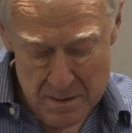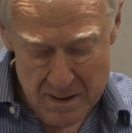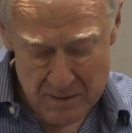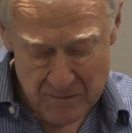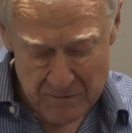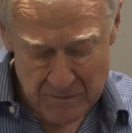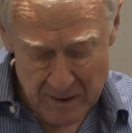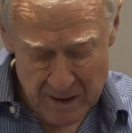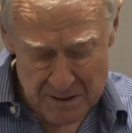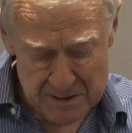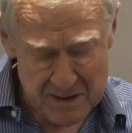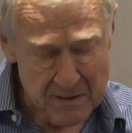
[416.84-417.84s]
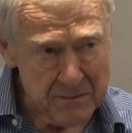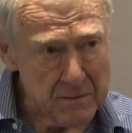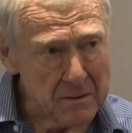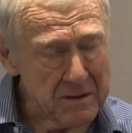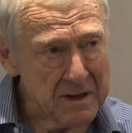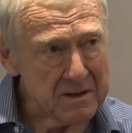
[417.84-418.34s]
It follows,
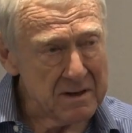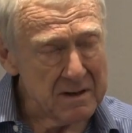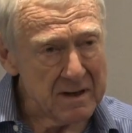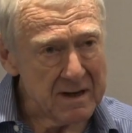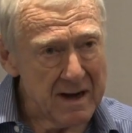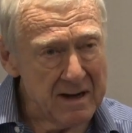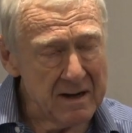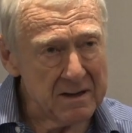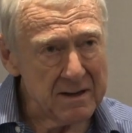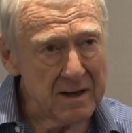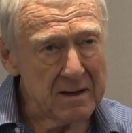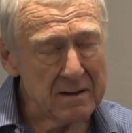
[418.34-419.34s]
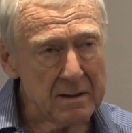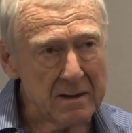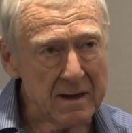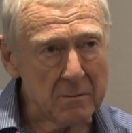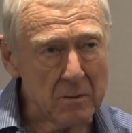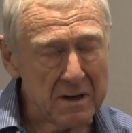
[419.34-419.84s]
therefore, that anything
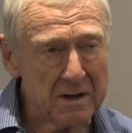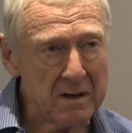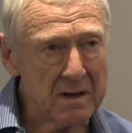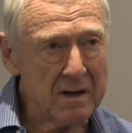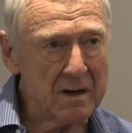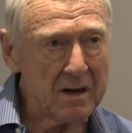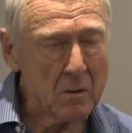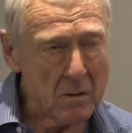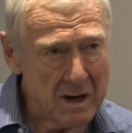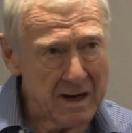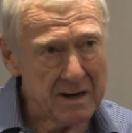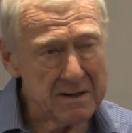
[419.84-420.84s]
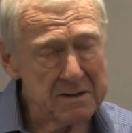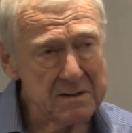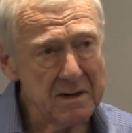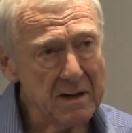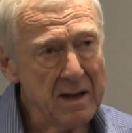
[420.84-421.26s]
that one acquires